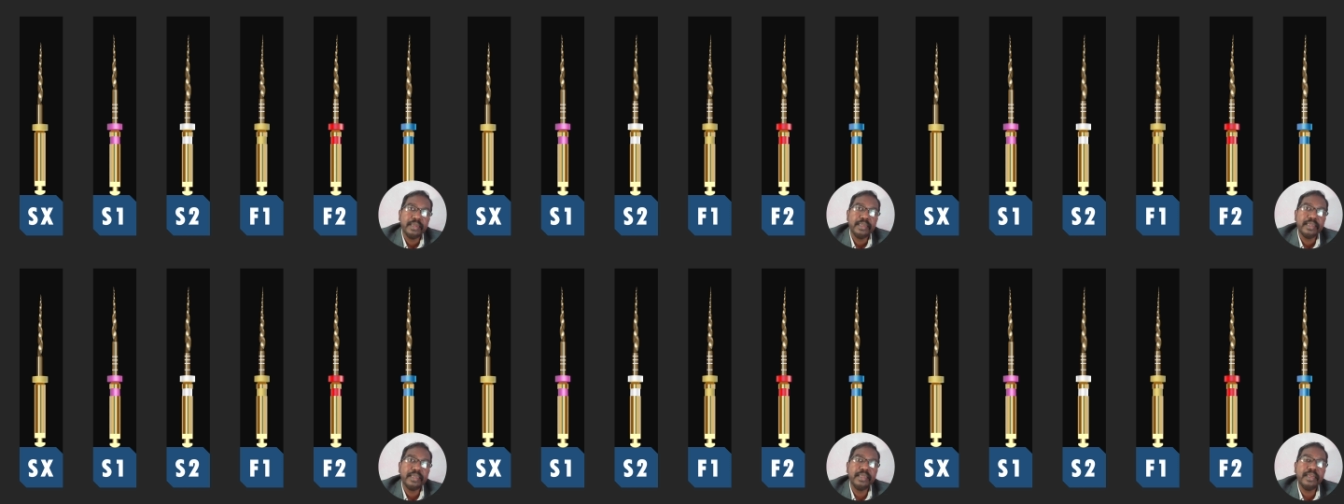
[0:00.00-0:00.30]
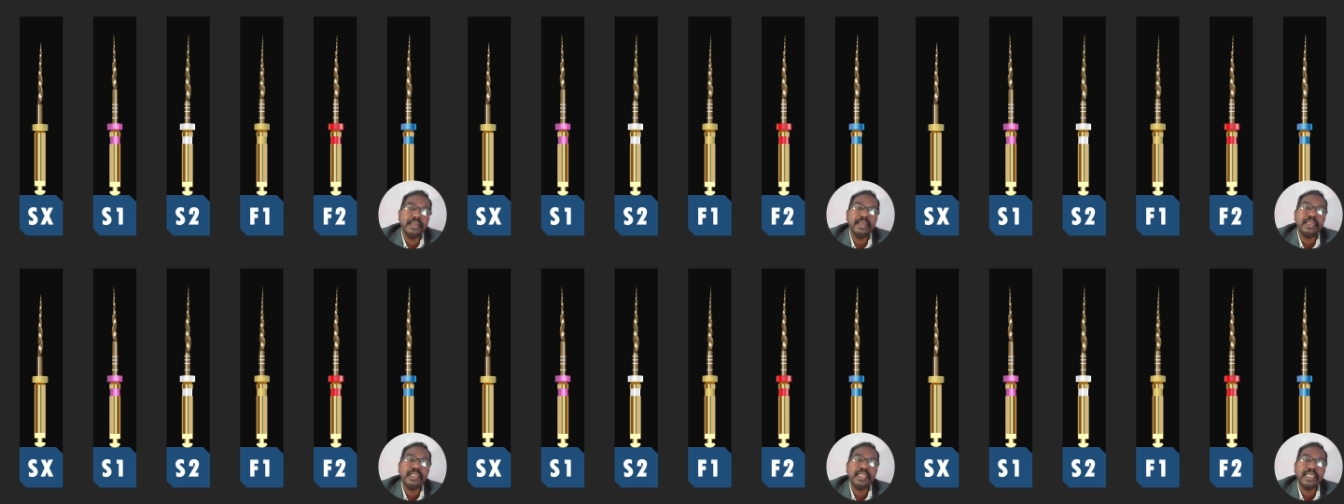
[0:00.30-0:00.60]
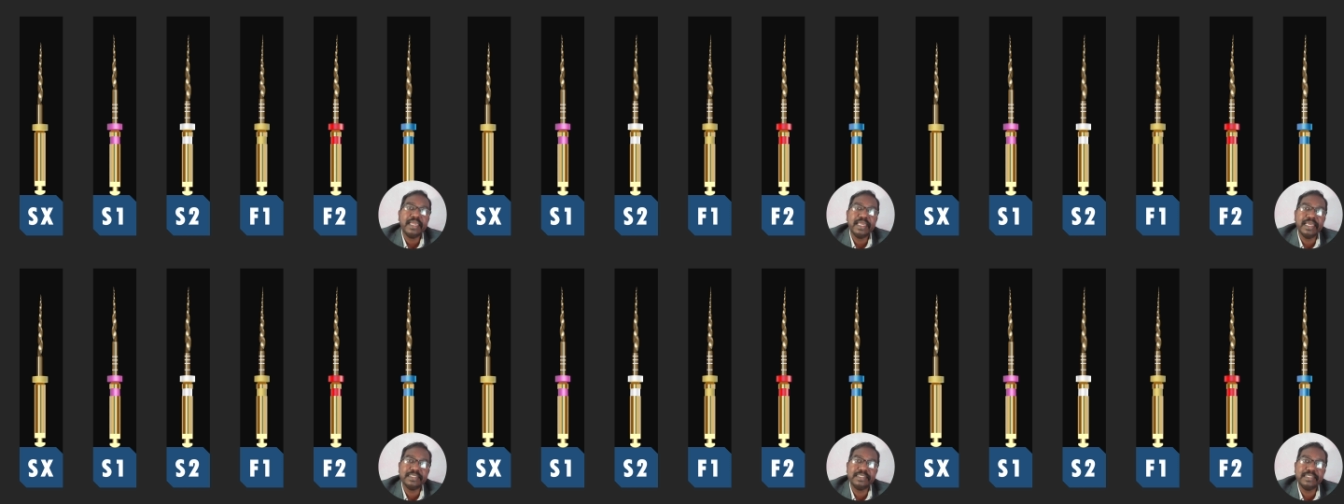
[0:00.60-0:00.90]
in
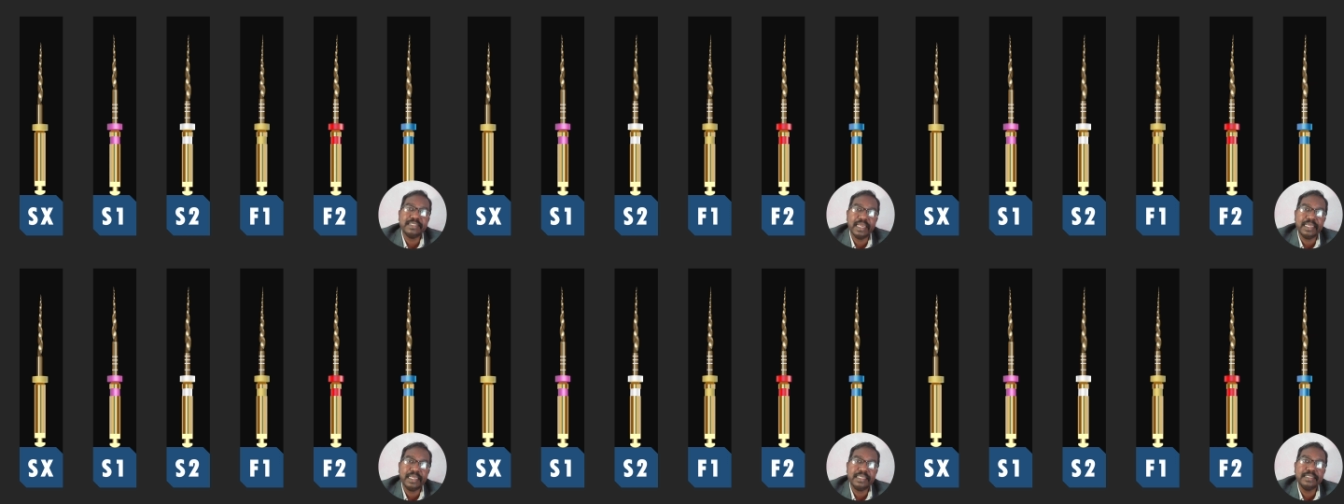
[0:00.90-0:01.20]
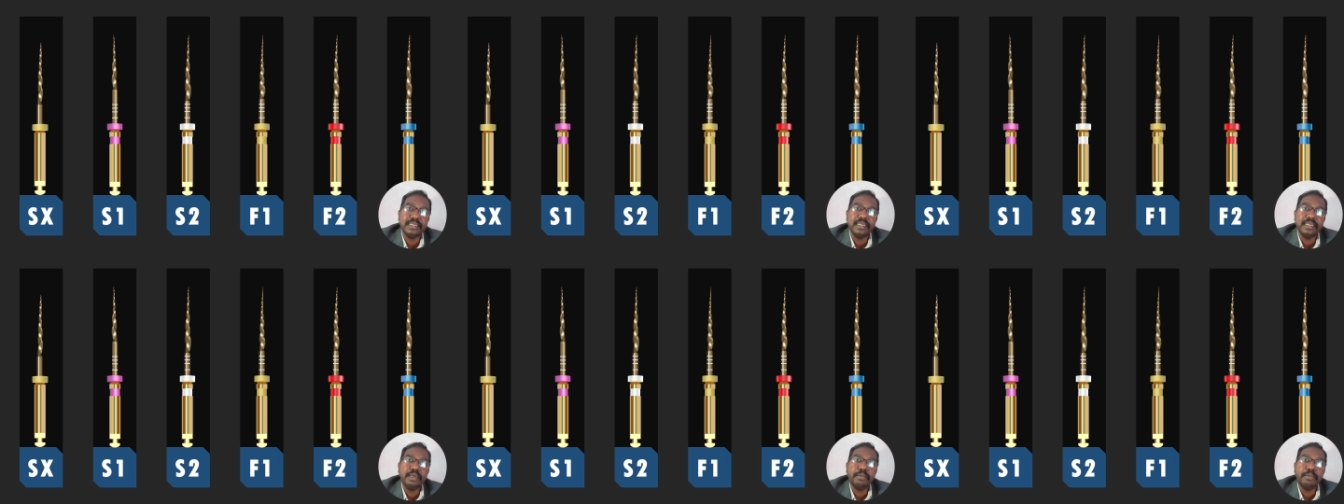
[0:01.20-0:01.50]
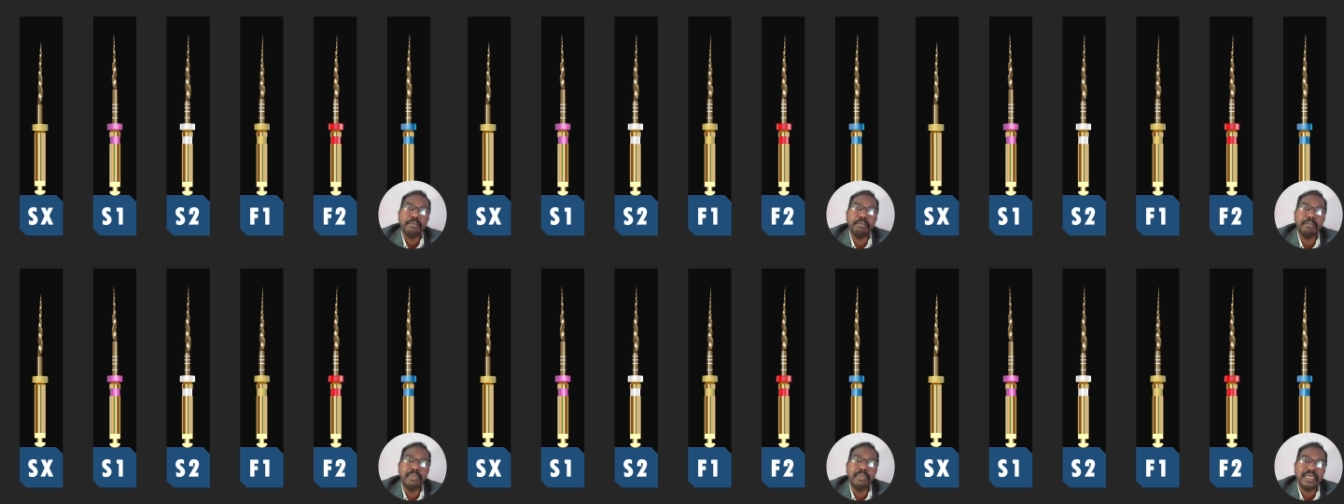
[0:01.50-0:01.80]
SX
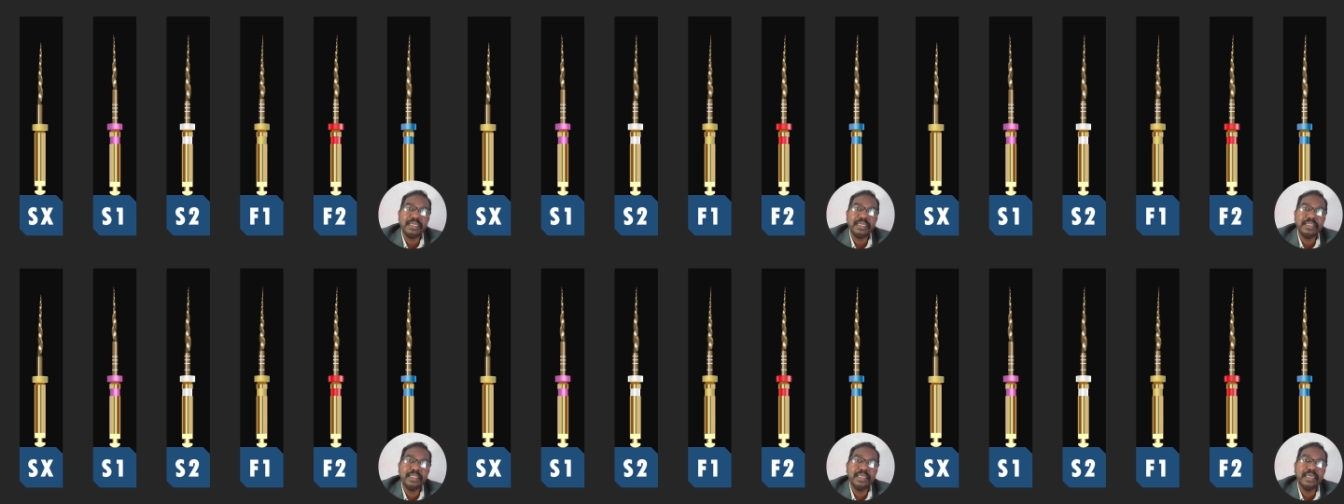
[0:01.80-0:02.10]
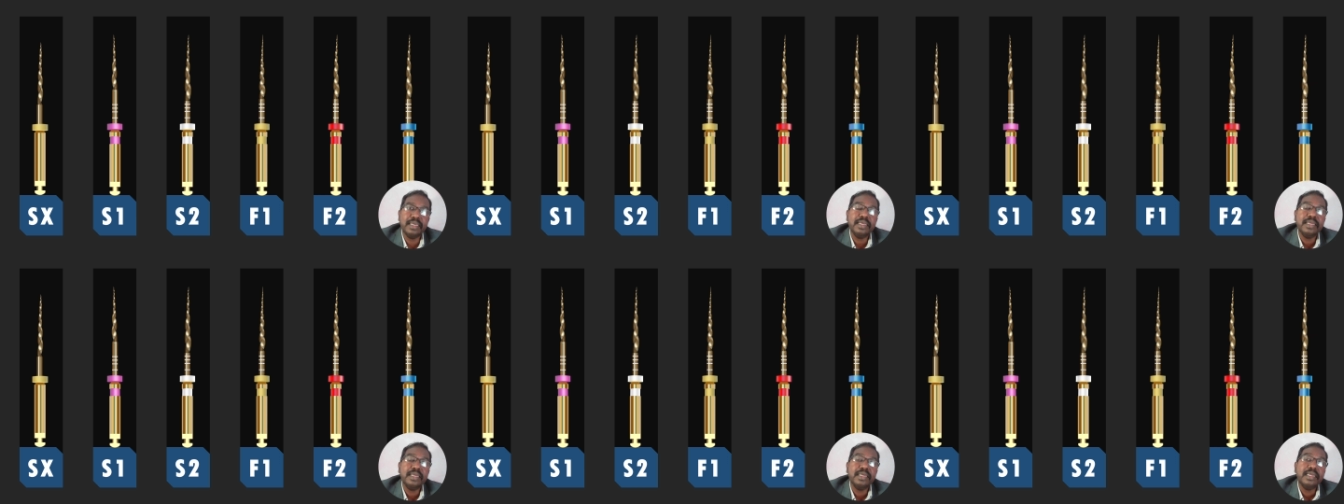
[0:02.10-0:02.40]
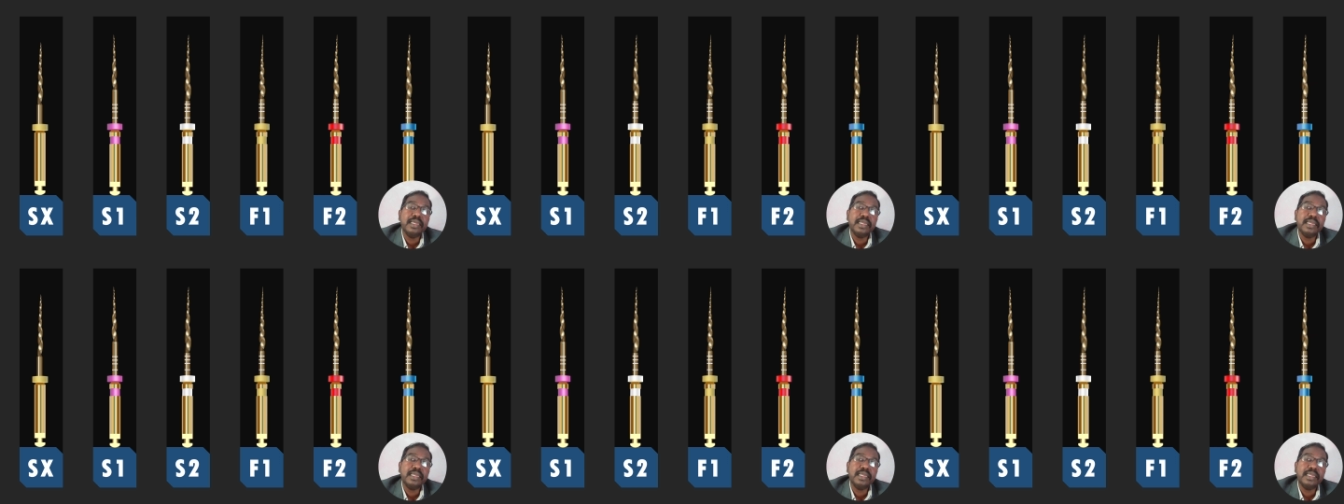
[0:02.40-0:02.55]
but the